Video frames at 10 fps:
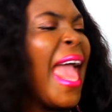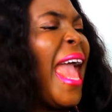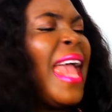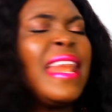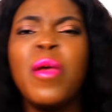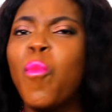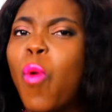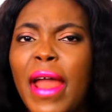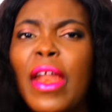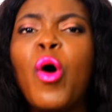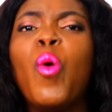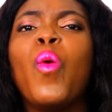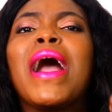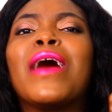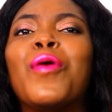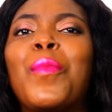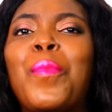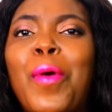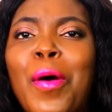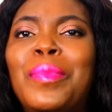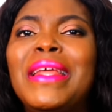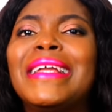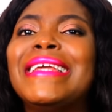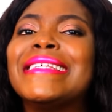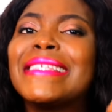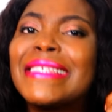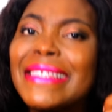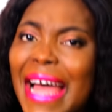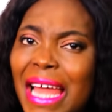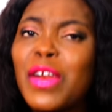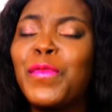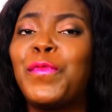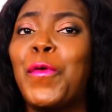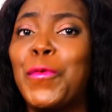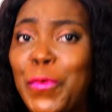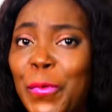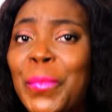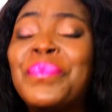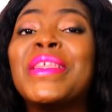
Anyone who cannot publicly stand for you